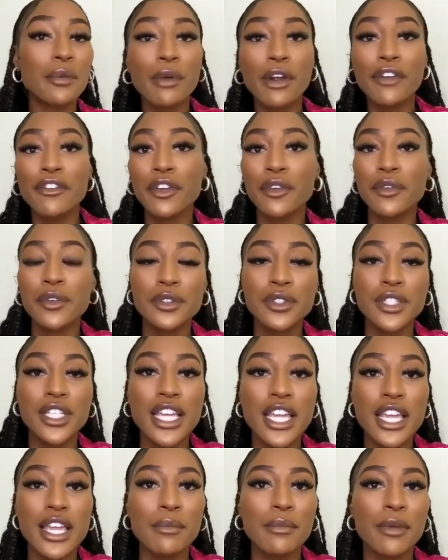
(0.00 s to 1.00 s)
perfect
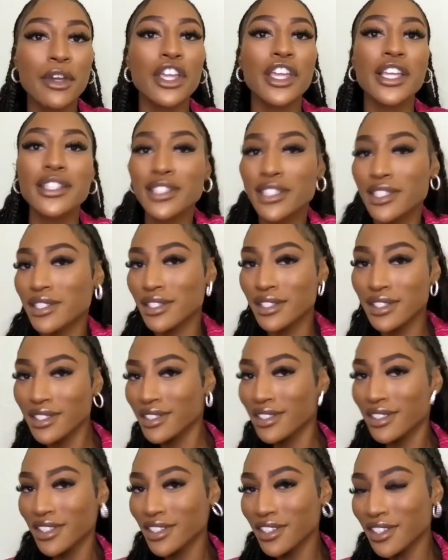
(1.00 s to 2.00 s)
routine, but it's
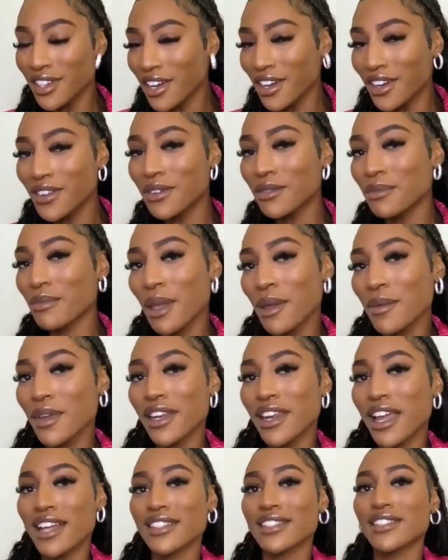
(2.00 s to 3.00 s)
you know, maybe
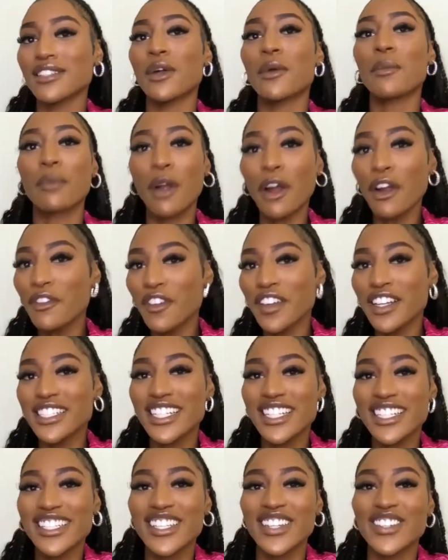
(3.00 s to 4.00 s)
not so perfect
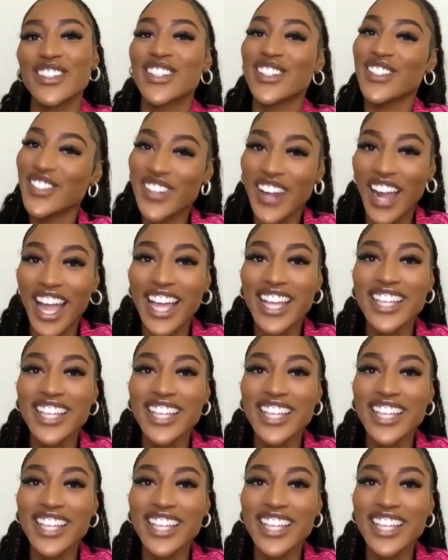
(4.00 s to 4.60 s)
until you try